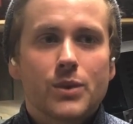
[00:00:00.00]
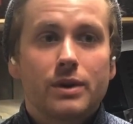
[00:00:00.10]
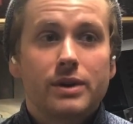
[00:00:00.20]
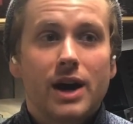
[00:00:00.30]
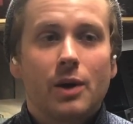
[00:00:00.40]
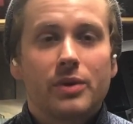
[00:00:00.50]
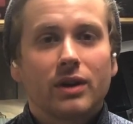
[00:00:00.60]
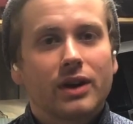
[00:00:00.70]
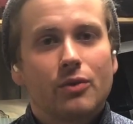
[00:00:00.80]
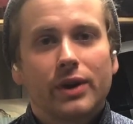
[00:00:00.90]
yeah, we got
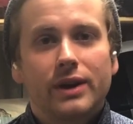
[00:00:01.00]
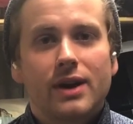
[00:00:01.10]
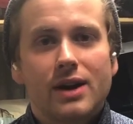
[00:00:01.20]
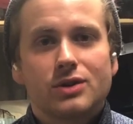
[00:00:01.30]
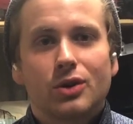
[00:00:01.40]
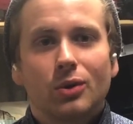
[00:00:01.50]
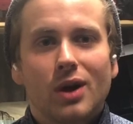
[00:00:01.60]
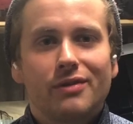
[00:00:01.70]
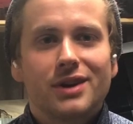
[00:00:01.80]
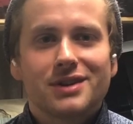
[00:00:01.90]
like a really nice, cool
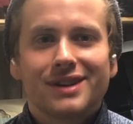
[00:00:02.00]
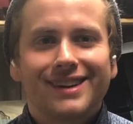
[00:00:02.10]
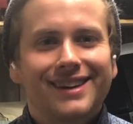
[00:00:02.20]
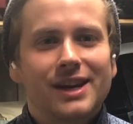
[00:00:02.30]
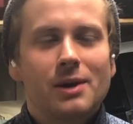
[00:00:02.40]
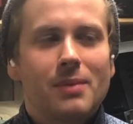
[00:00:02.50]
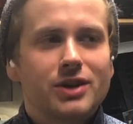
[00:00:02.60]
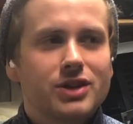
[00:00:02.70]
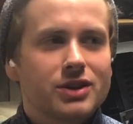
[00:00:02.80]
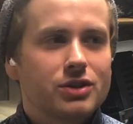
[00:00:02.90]
office in
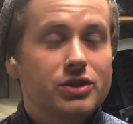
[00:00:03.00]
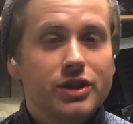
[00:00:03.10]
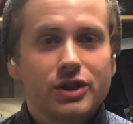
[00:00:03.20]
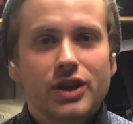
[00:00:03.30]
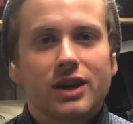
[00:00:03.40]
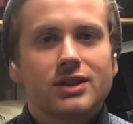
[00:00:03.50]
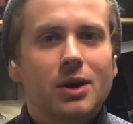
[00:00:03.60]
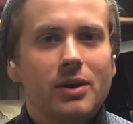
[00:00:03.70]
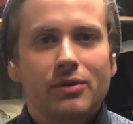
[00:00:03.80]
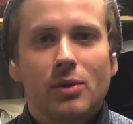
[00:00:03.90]
Manchester. So you can check us
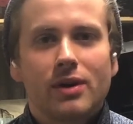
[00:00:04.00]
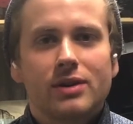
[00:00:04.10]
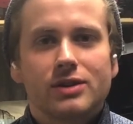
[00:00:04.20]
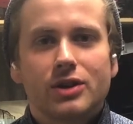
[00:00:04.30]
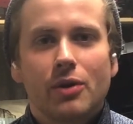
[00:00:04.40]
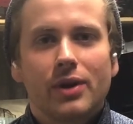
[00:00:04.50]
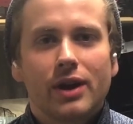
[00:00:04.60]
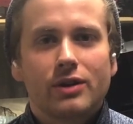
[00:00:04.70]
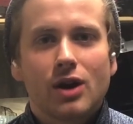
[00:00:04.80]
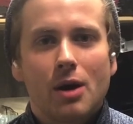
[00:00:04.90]
out if you want. It's
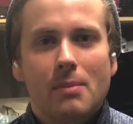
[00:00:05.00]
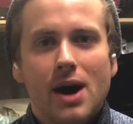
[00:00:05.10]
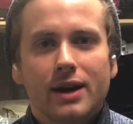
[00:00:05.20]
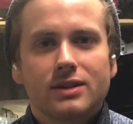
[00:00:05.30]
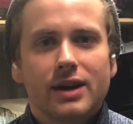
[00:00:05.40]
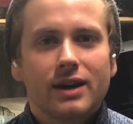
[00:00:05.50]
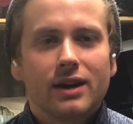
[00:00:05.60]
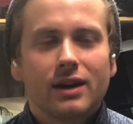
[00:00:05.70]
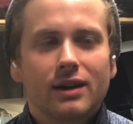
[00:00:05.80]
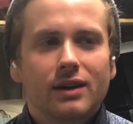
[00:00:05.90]
Marketing,
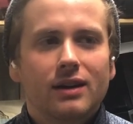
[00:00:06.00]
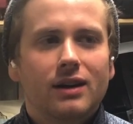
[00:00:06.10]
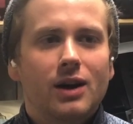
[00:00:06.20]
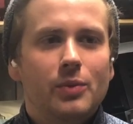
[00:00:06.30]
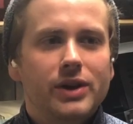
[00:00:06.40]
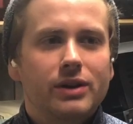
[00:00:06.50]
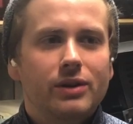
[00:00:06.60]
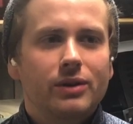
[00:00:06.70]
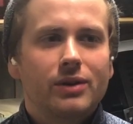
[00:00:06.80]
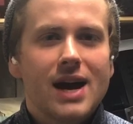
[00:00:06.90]
and we
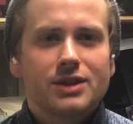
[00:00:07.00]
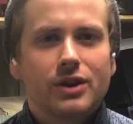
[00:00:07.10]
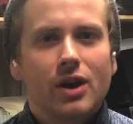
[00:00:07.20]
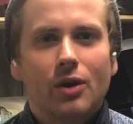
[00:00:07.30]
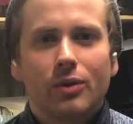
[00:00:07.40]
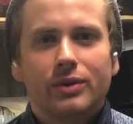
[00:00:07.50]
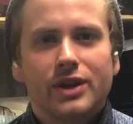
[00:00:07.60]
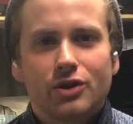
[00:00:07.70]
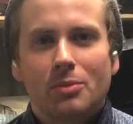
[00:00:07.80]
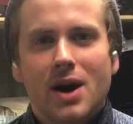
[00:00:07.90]
do SEO,
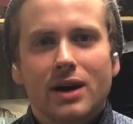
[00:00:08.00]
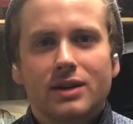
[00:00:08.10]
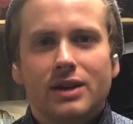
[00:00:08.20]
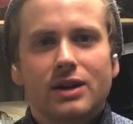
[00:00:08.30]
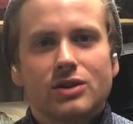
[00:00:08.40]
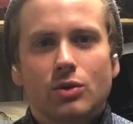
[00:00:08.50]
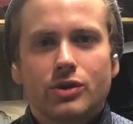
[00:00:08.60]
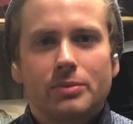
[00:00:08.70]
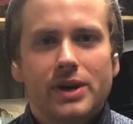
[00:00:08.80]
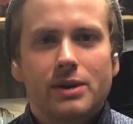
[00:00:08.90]
digital marketing,
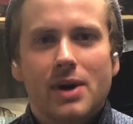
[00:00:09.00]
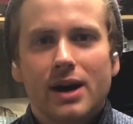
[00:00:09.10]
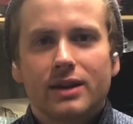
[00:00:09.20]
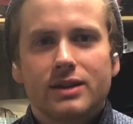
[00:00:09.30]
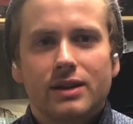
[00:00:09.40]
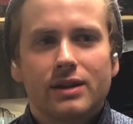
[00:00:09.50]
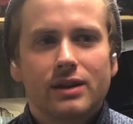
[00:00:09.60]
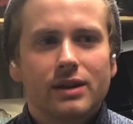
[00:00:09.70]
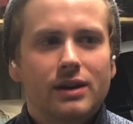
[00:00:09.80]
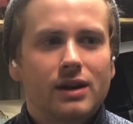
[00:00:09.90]
social media marketing,
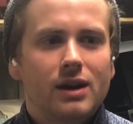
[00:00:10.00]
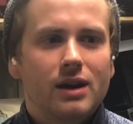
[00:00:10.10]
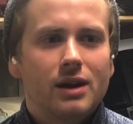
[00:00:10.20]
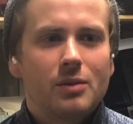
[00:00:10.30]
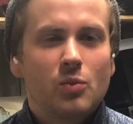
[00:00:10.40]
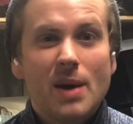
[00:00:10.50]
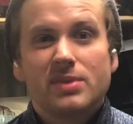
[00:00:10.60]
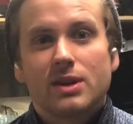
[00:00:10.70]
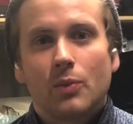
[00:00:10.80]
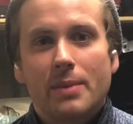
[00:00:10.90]
um, web,
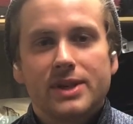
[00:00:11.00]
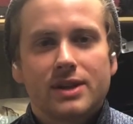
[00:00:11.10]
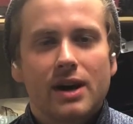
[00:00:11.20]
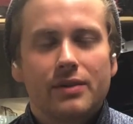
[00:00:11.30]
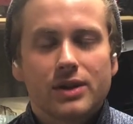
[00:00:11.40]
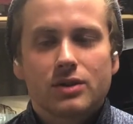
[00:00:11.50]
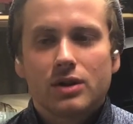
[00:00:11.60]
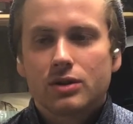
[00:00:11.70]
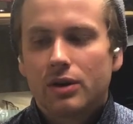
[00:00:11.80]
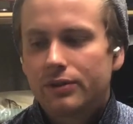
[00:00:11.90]
web design, that sort of
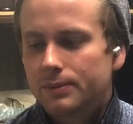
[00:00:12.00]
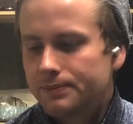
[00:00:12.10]
stuff.